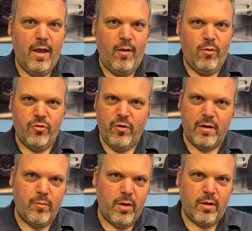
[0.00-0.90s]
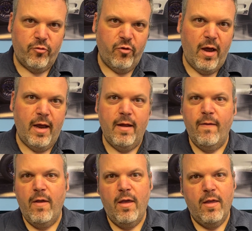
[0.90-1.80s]
And when it strikes the bucket dry,
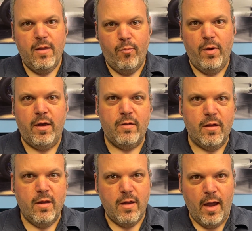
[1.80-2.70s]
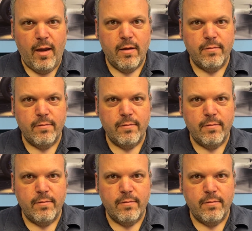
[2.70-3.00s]
the bucket's going to die.